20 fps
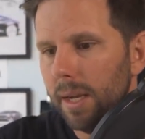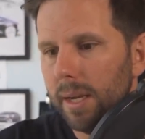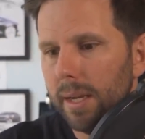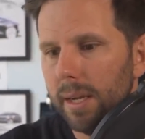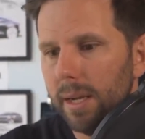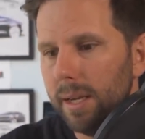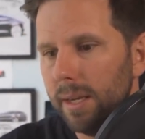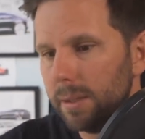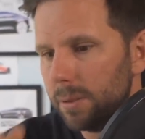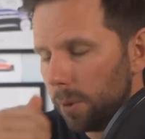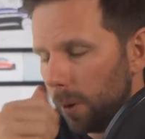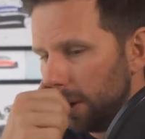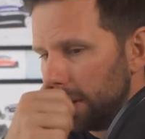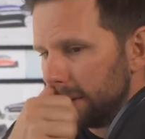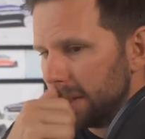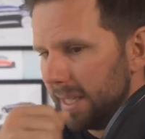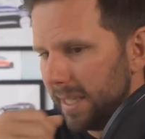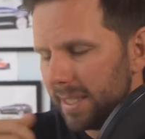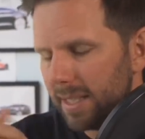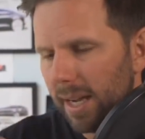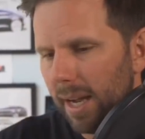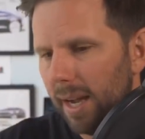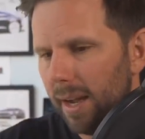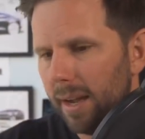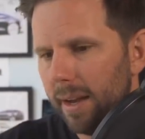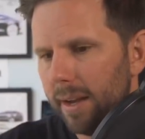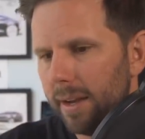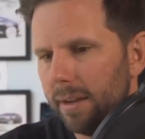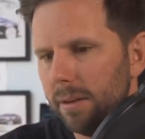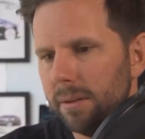It's one of those things.
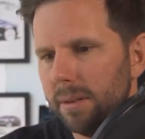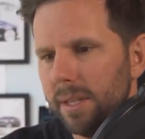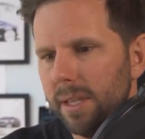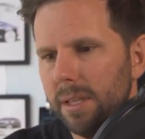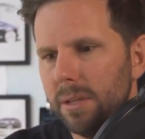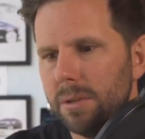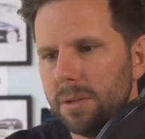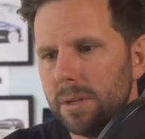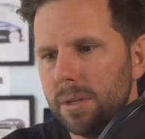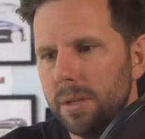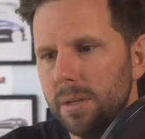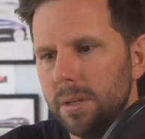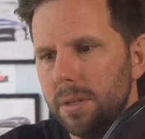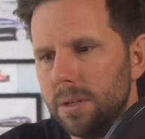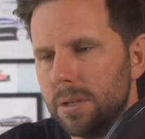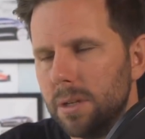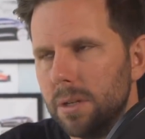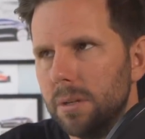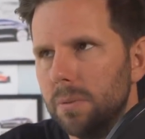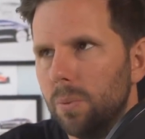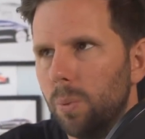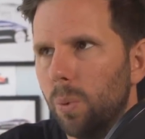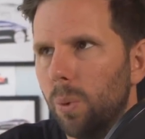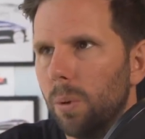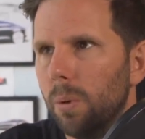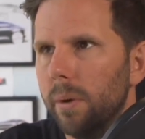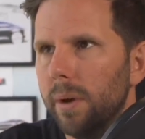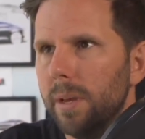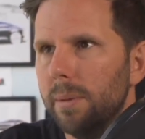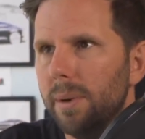I, I don't think you should you should
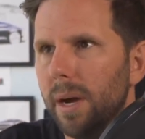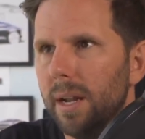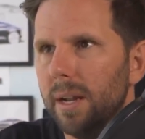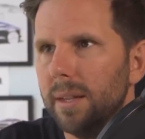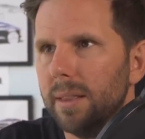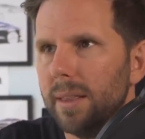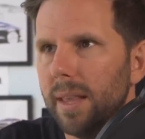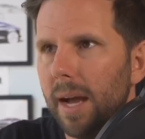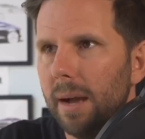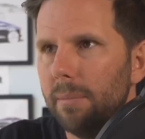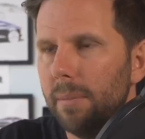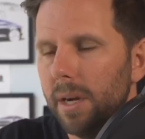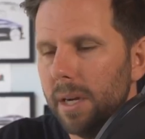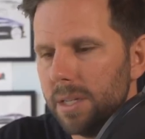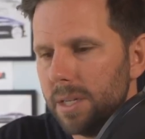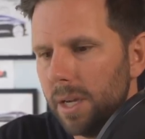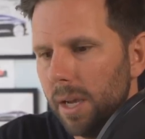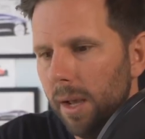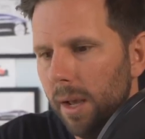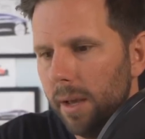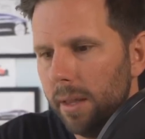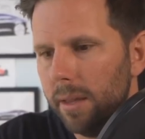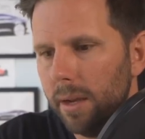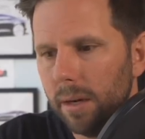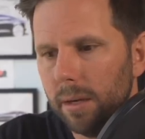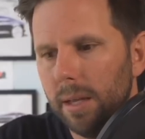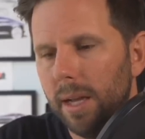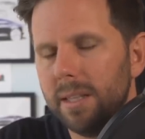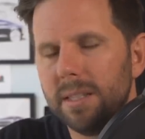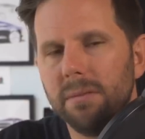worry about it that much.
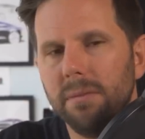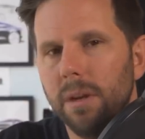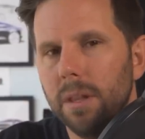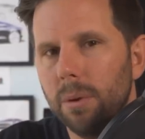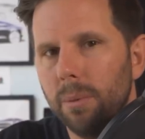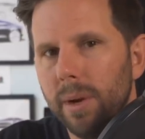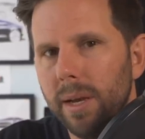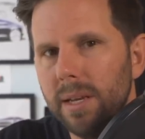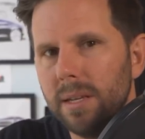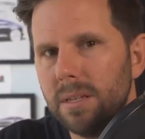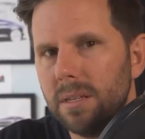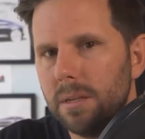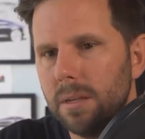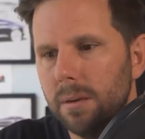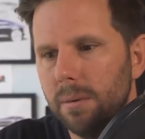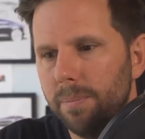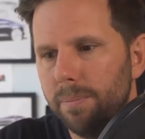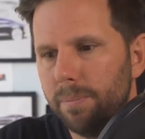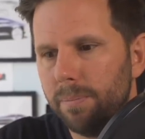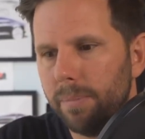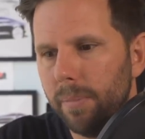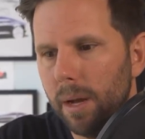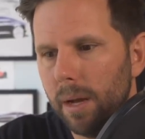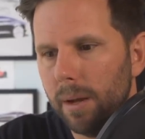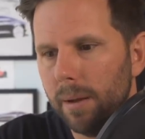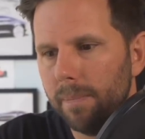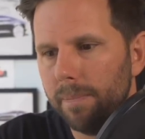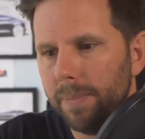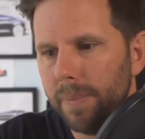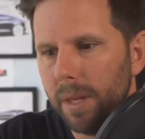There are lots of other ways to,
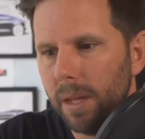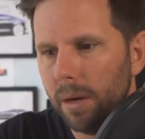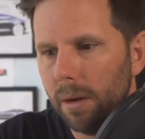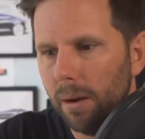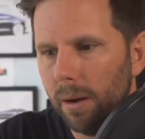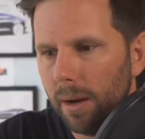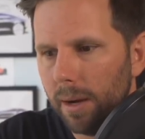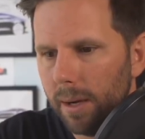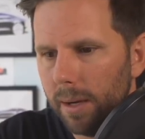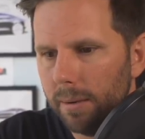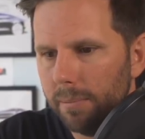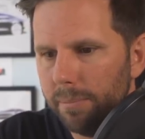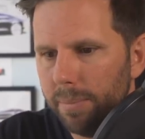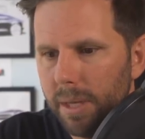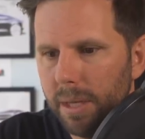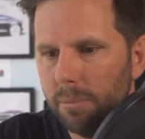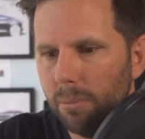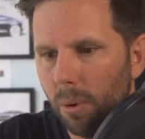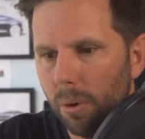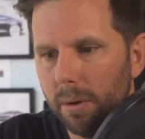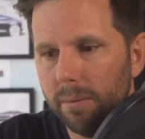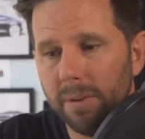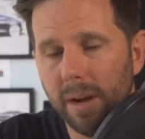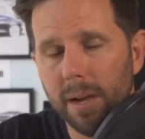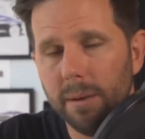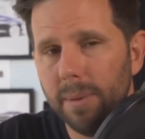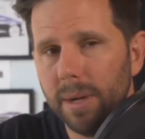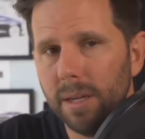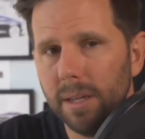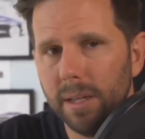um, you know, uh, be more
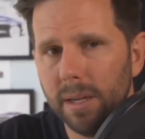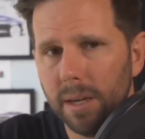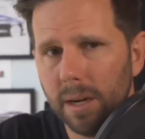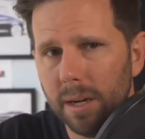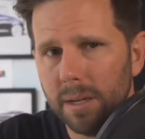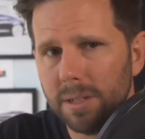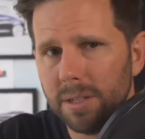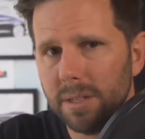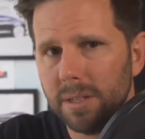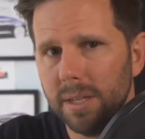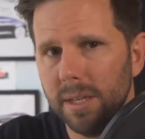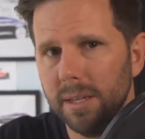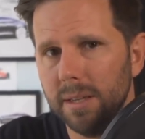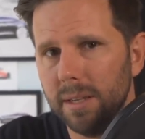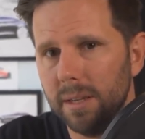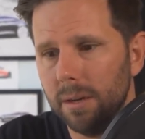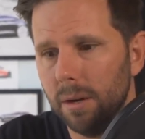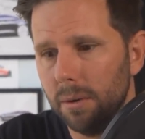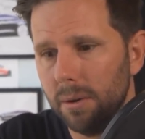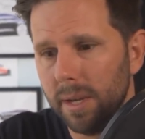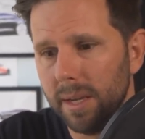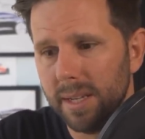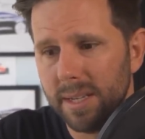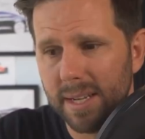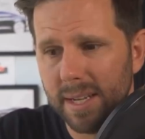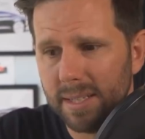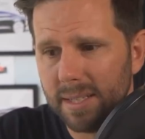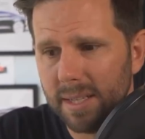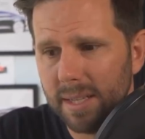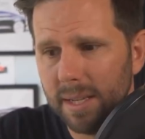environmentally conscious than, than owning a
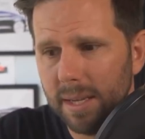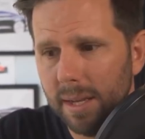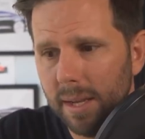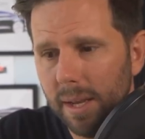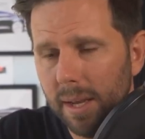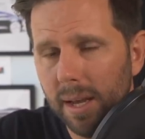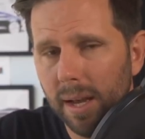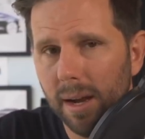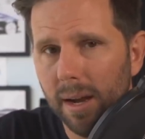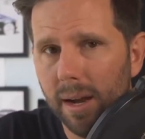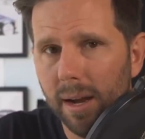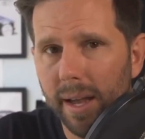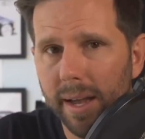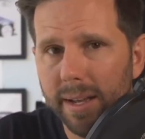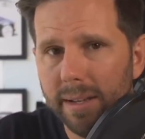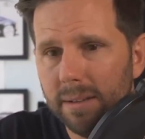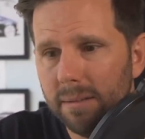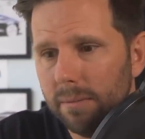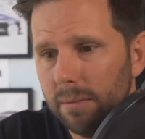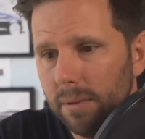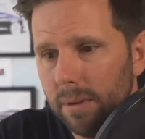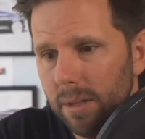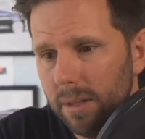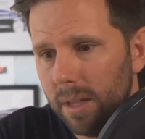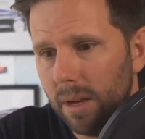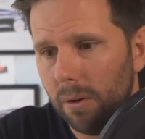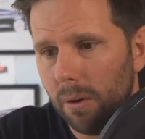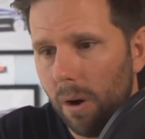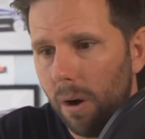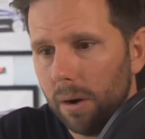Tesla, uh, and
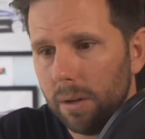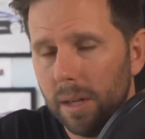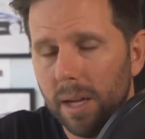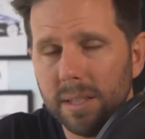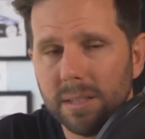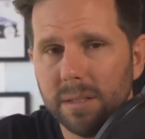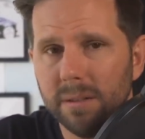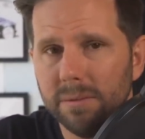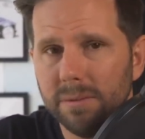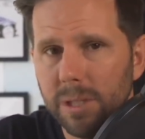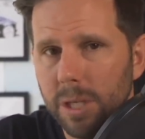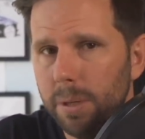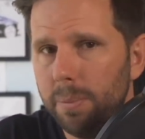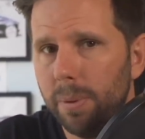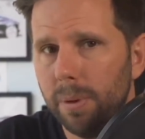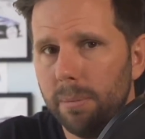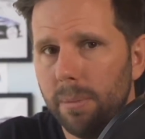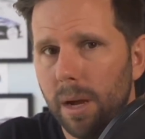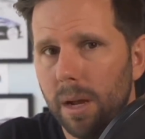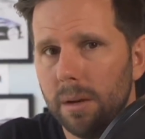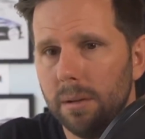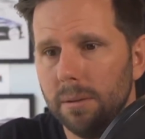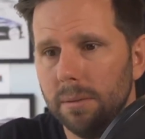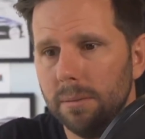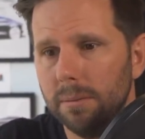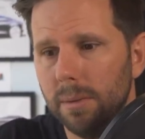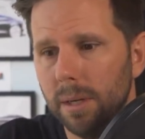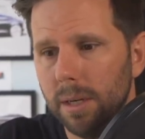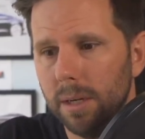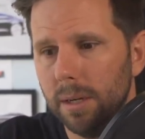there are lots of cheaper
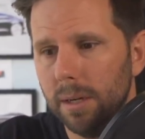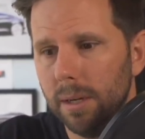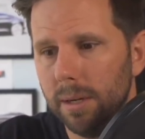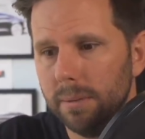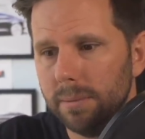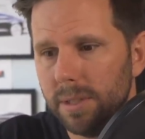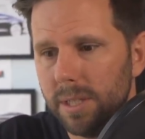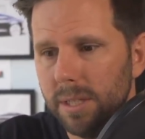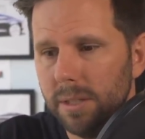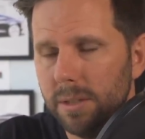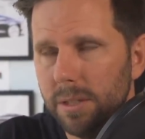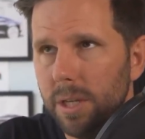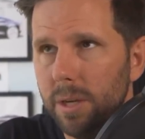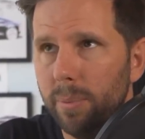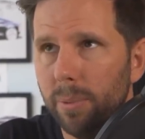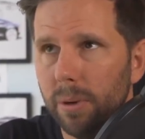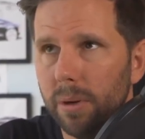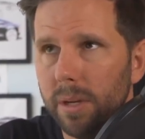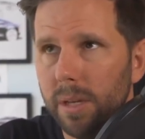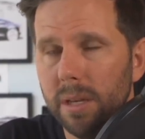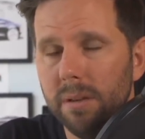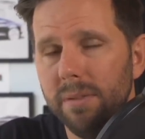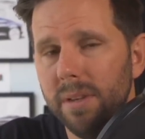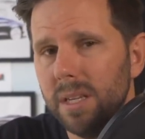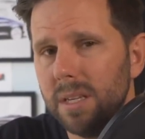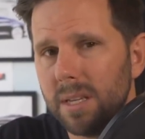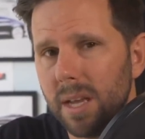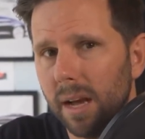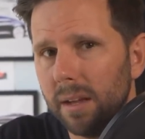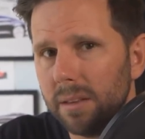model, uh, uh, cheaper E
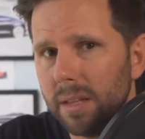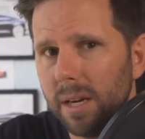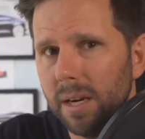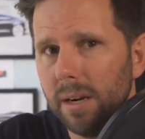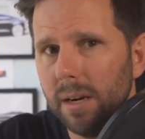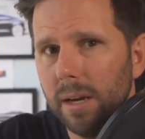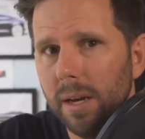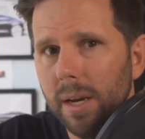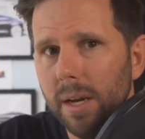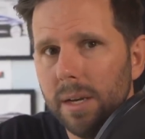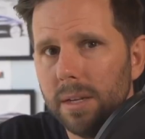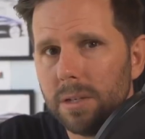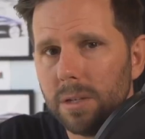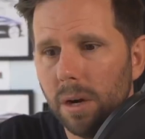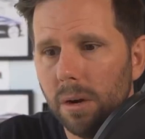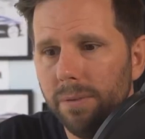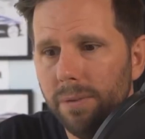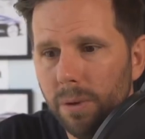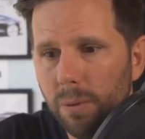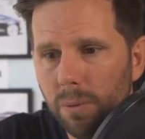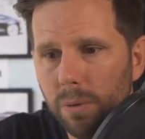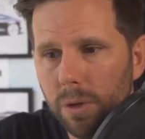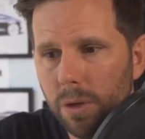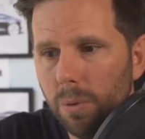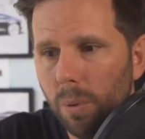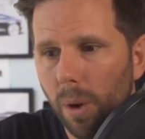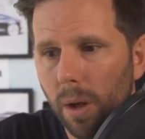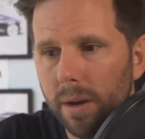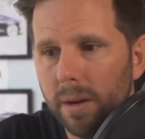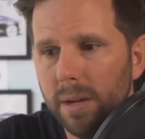Vs out there. So if you
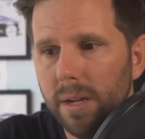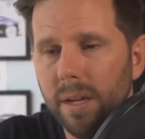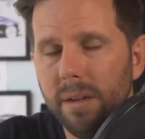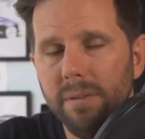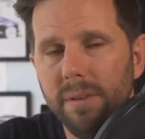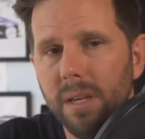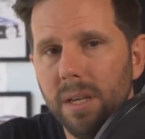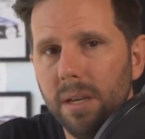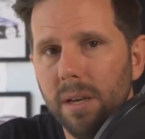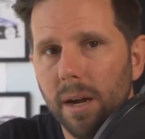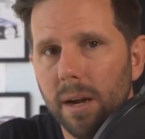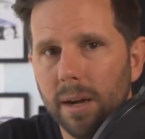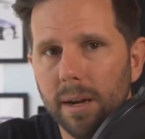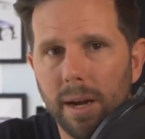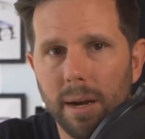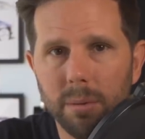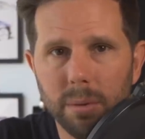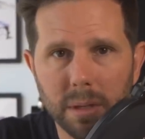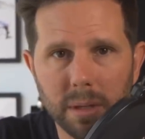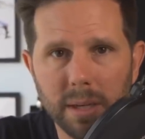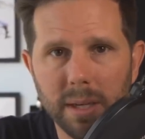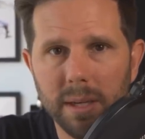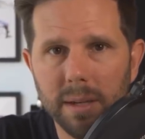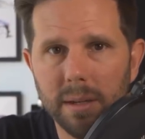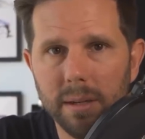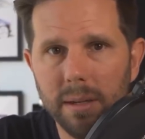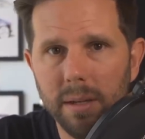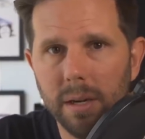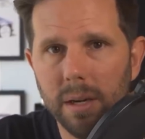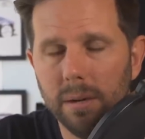do want an E V, uh, I would look
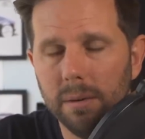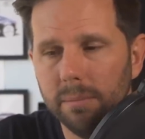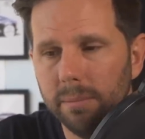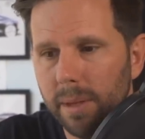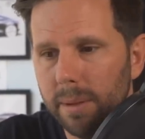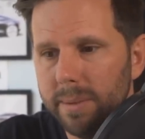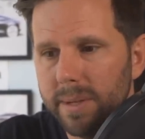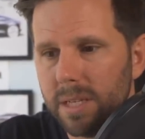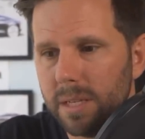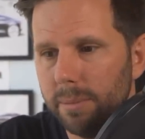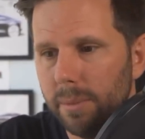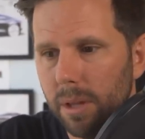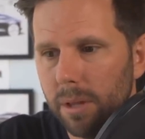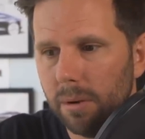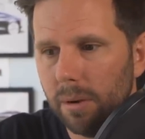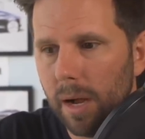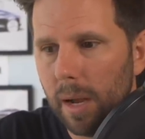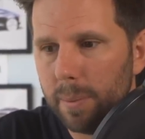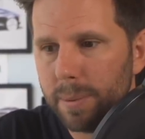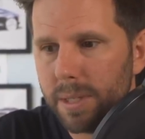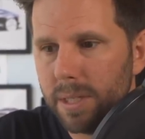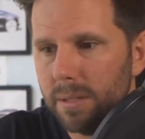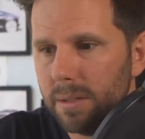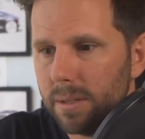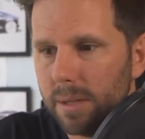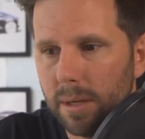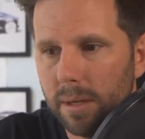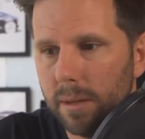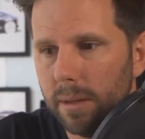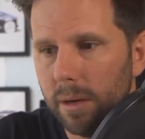at you know maybe some other
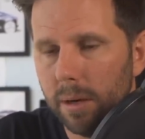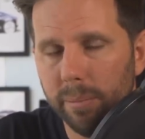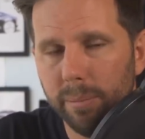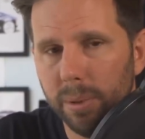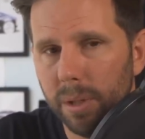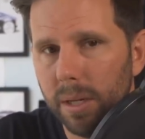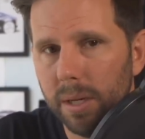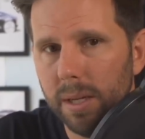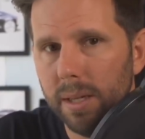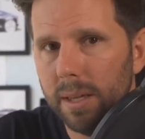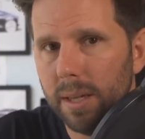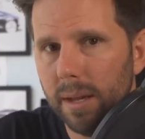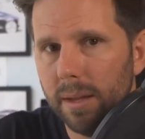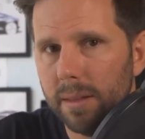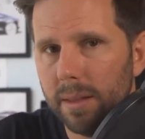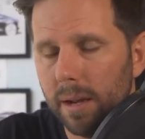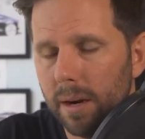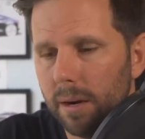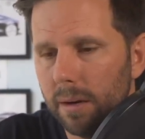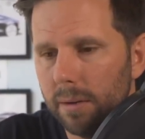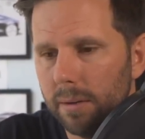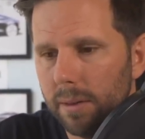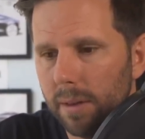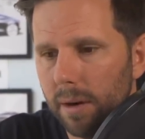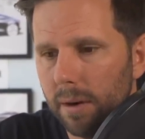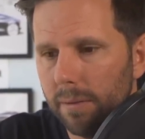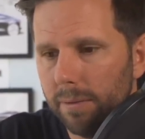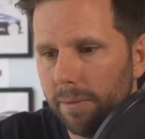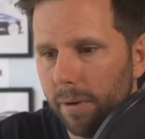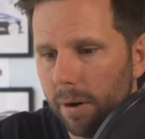options. There there are plenty that that are
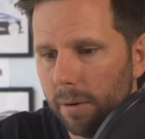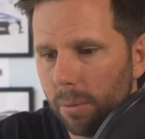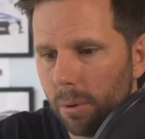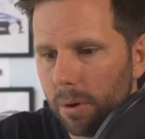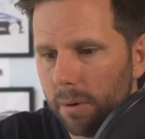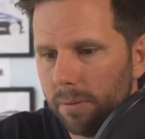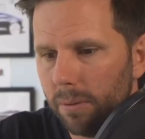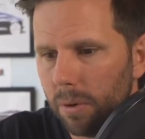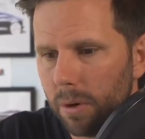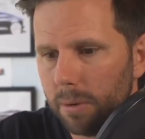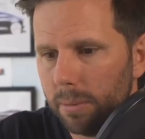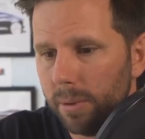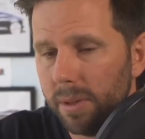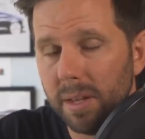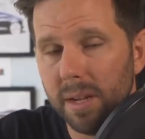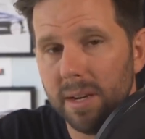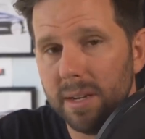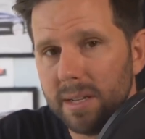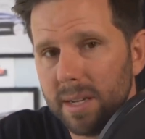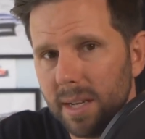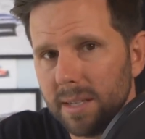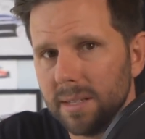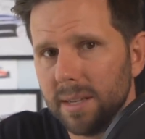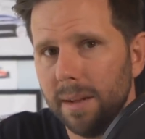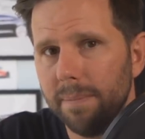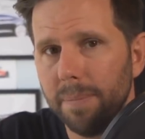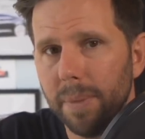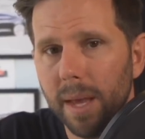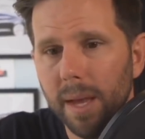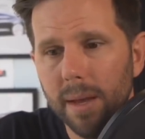that are far more affordable than a
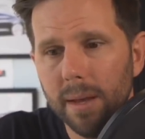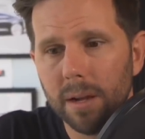Tesla.